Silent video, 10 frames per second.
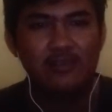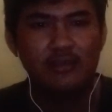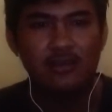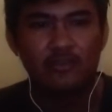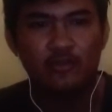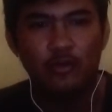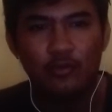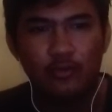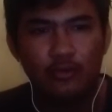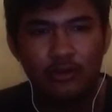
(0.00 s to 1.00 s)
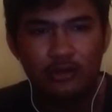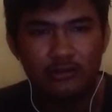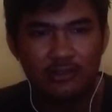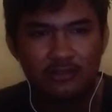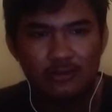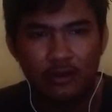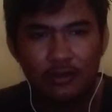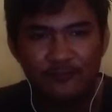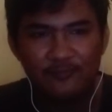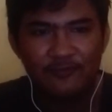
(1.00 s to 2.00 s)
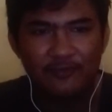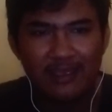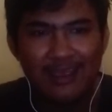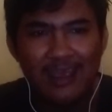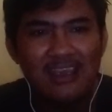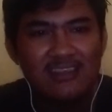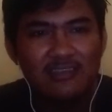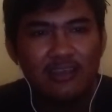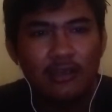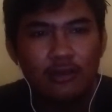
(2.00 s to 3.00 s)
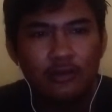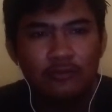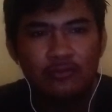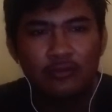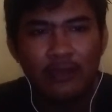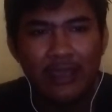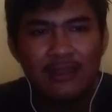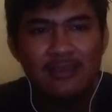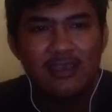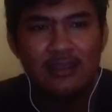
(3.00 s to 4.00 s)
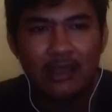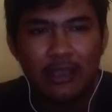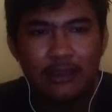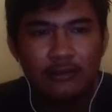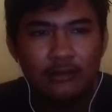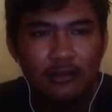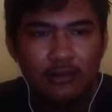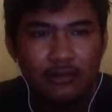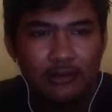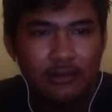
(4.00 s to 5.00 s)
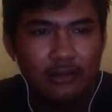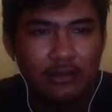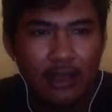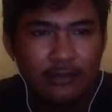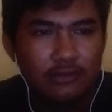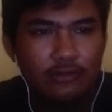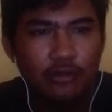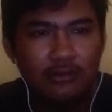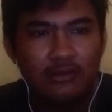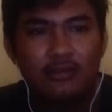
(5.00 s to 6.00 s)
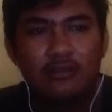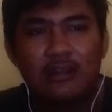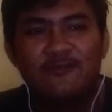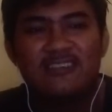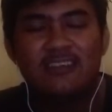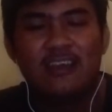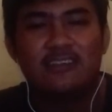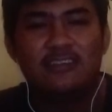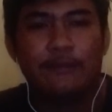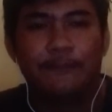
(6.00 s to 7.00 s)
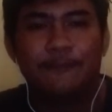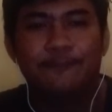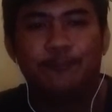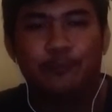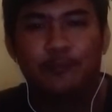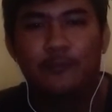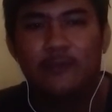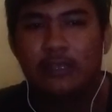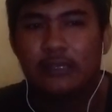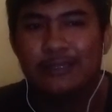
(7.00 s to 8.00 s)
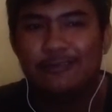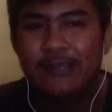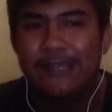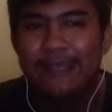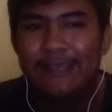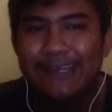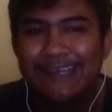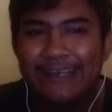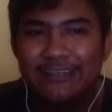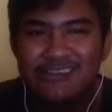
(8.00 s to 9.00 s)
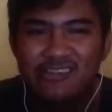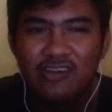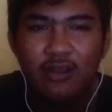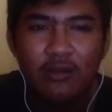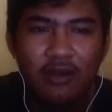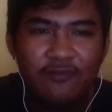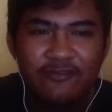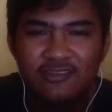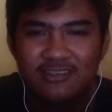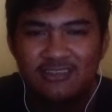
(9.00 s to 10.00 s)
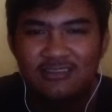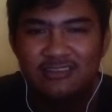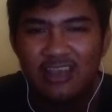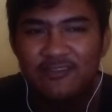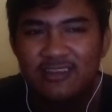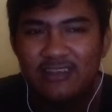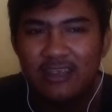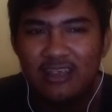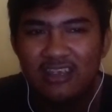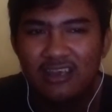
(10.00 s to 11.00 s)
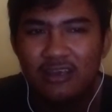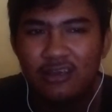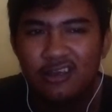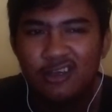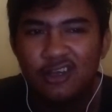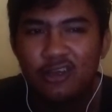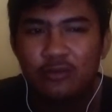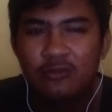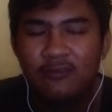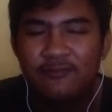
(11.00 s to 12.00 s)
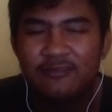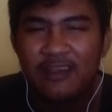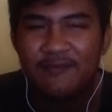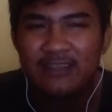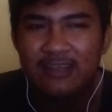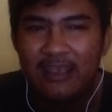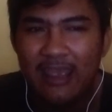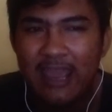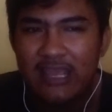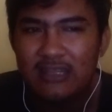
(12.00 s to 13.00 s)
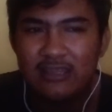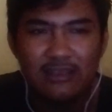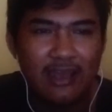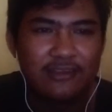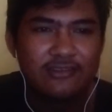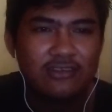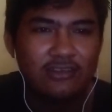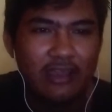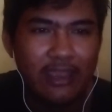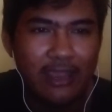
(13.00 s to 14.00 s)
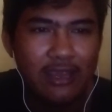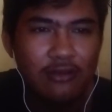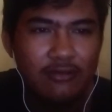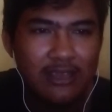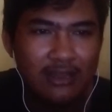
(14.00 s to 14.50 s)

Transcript: 2. The score 80 to 89 as good classification. 3. The score of 70 to 78 as educated